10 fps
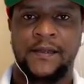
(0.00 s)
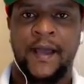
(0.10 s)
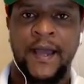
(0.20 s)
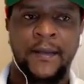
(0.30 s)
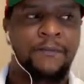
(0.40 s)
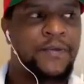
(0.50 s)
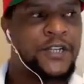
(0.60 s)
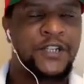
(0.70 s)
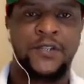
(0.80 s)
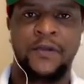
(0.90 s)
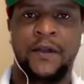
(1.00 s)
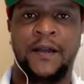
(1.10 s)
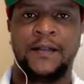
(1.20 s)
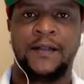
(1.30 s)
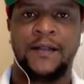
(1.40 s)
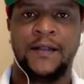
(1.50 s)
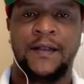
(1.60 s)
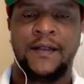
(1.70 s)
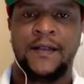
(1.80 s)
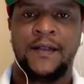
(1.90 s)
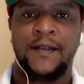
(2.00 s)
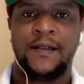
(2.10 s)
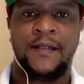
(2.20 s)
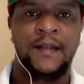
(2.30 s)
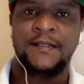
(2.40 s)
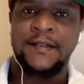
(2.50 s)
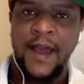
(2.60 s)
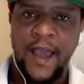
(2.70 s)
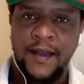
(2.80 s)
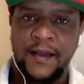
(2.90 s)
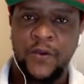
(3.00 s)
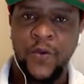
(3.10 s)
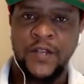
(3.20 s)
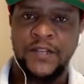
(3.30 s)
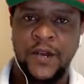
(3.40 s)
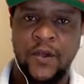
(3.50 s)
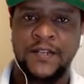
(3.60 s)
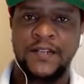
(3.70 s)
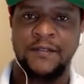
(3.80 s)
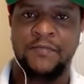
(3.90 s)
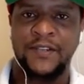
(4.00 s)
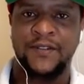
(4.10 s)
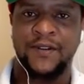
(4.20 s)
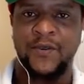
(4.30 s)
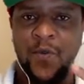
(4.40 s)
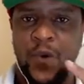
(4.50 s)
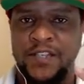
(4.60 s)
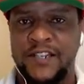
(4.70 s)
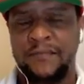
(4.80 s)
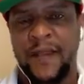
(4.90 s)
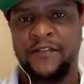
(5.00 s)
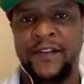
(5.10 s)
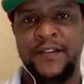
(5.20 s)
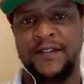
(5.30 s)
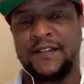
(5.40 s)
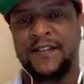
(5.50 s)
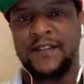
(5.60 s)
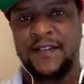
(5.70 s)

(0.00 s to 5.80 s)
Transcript: I am pretty sure there is none who is locked in the prison who watches my videos.